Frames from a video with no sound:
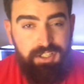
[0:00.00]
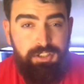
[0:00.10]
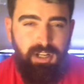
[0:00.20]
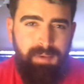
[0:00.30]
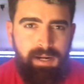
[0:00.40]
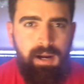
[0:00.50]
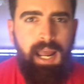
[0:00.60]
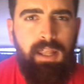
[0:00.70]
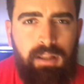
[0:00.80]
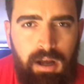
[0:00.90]
No matter
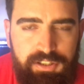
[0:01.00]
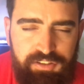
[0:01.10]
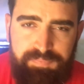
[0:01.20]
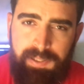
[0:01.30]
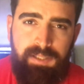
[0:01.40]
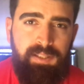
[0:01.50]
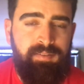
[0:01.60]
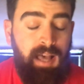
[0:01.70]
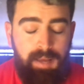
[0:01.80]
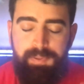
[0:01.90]
how long you've been in
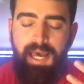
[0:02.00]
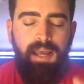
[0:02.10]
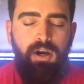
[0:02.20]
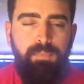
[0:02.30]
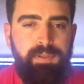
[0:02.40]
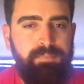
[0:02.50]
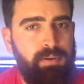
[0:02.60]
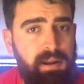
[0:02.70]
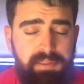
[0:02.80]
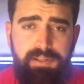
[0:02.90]
this hobby, I hope and
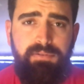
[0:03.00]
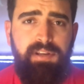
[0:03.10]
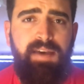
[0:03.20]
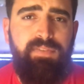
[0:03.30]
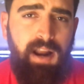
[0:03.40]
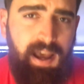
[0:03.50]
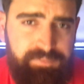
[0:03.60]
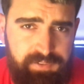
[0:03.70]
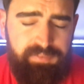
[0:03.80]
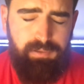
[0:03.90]
pray that you never
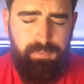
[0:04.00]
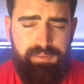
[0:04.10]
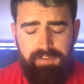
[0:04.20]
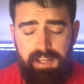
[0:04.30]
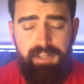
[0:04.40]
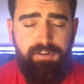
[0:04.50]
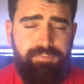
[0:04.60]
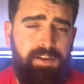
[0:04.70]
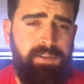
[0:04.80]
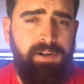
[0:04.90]
have to deal with heater
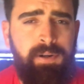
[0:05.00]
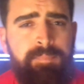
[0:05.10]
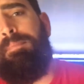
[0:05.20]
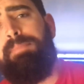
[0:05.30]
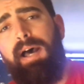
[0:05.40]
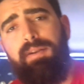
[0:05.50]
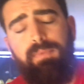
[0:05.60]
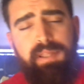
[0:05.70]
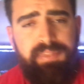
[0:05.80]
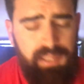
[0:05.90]
failure, but
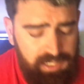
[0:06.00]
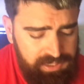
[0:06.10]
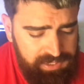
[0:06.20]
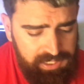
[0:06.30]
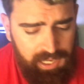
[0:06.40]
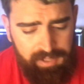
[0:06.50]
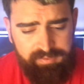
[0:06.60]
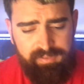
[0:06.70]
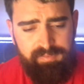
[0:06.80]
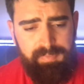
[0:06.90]
with anything
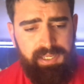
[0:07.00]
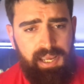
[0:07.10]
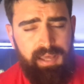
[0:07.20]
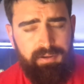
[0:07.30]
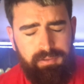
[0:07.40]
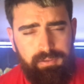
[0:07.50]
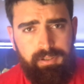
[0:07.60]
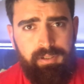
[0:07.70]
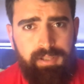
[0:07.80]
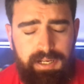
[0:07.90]
else that's mechanical
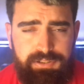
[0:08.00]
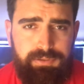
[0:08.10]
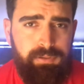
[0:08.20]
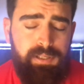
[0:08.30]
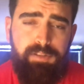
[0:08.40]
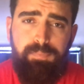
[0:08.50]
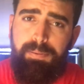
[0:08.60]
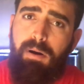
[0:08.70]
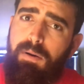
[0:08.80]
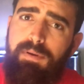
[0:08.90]
or electrical, it is
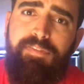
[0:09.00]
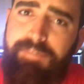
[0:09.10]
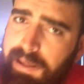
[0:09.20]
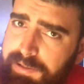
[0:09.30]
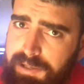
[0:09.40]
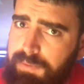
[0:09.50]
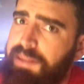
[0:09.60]
prone to failure